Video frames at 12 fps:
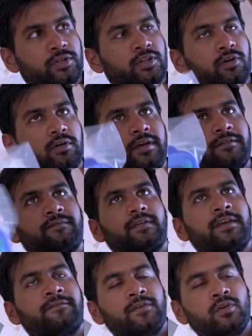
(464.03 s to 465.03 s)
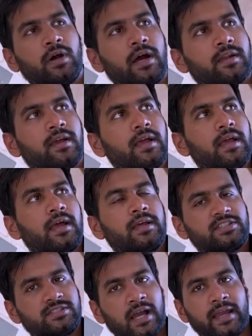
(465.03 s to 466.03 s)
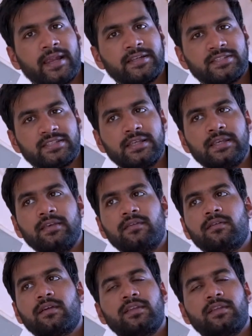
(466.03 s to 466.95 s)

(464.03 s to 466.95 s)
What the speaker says: if you are stuck at sea,